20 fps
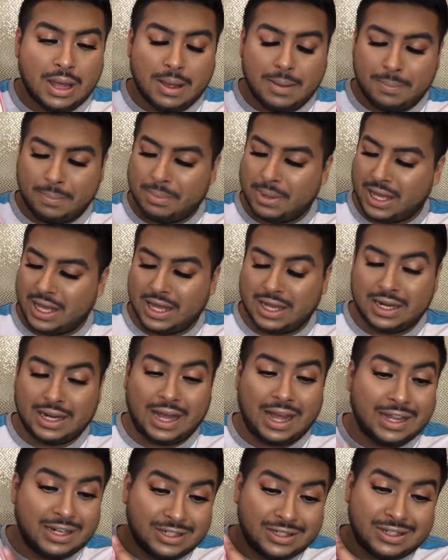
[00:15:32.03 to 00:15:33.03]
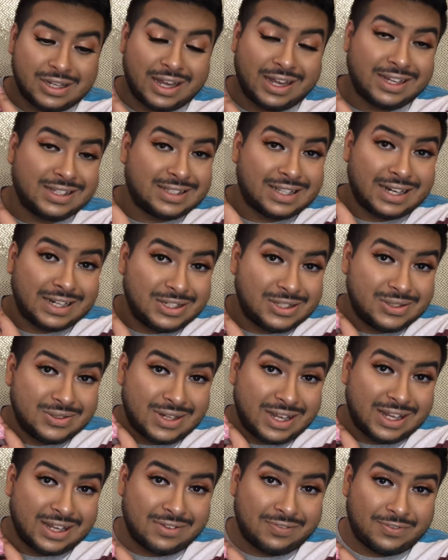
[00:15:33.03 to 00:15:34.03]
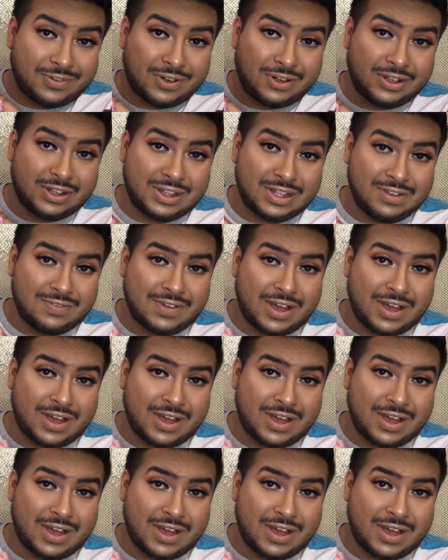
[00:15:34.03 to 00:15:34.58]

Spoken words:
But like I said, I do like it for the